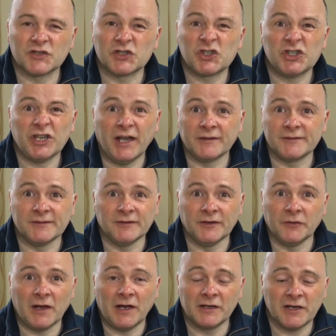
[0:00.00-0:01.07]
chat and
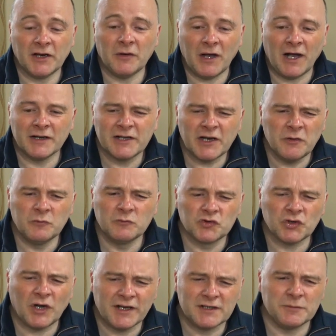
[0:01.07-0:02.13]
do. I don't
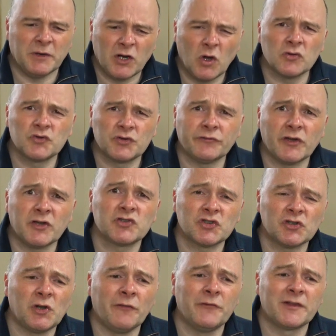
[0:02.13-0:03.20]
try to be
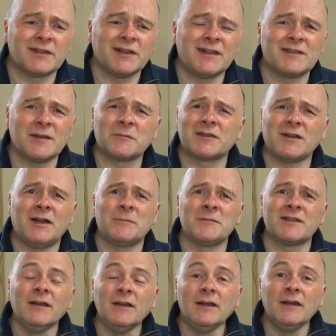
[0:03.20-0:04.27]
controversial. Obviously,
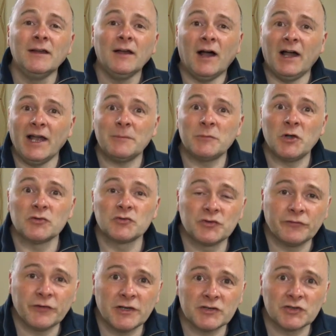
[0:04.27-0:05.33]
sometimes I am
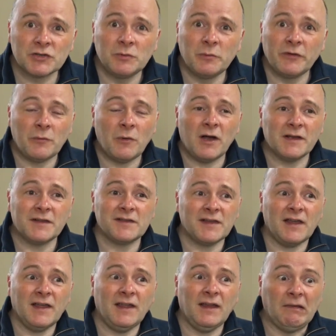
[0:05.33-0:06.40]
controversial with what I
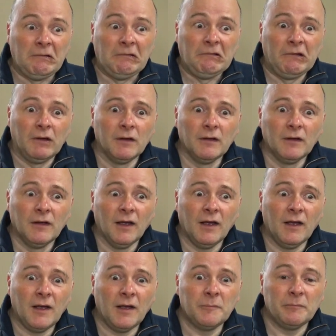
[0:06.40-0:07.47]
say,
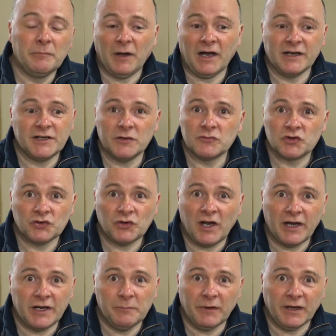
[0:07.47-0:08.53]
but I don't
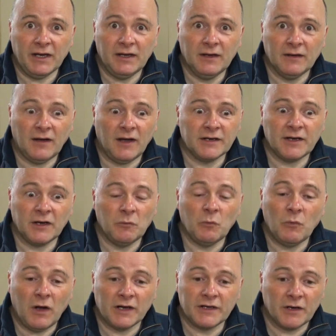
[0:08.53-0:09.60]
try and be. I
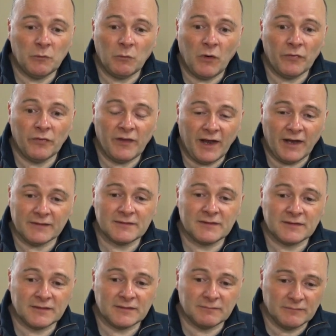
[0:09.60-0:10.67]
don't want
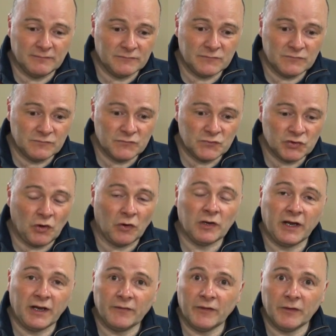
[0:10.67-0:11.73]
that
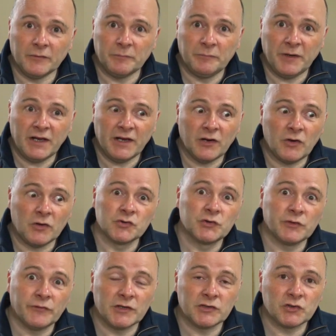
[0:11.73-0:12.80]
trolling that being a
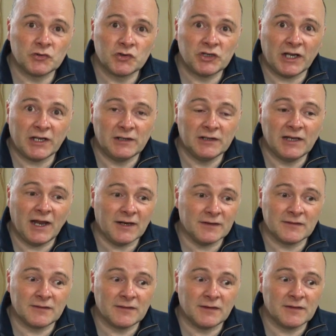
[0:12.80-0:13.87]
controversial channel
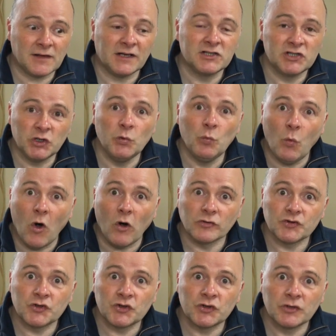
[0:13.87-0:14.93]
gets, because I do
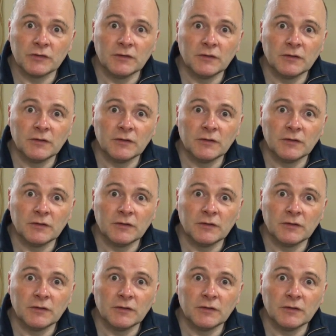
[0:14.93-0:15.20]
watch